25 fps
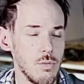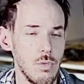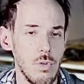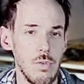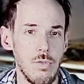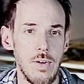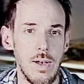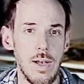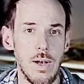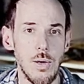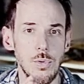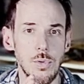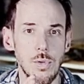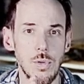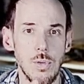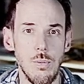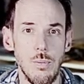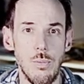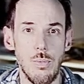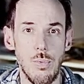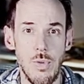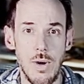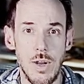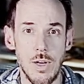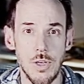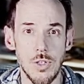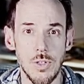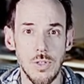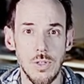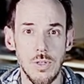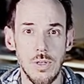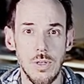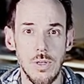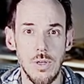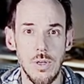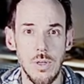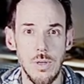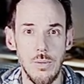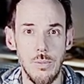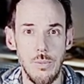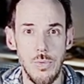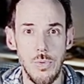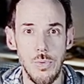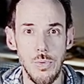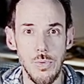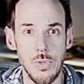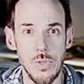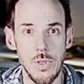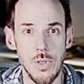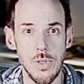without compression,
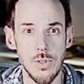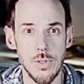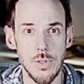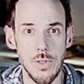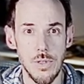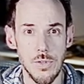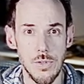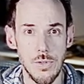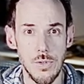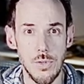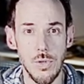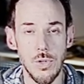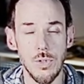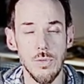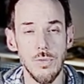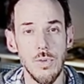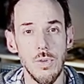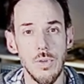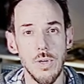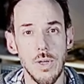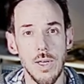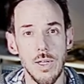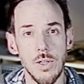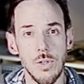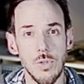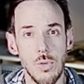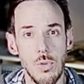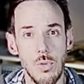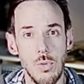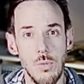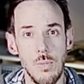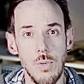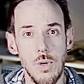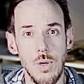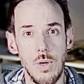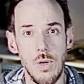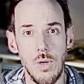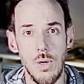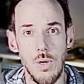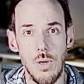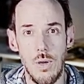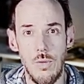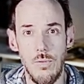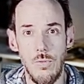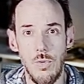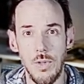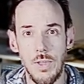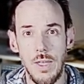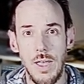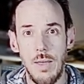music does not work at home.
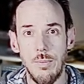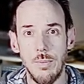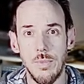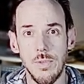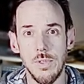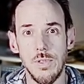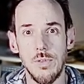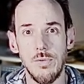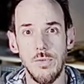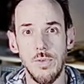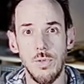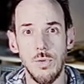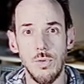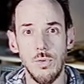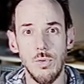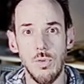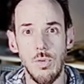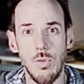And what happens if you don't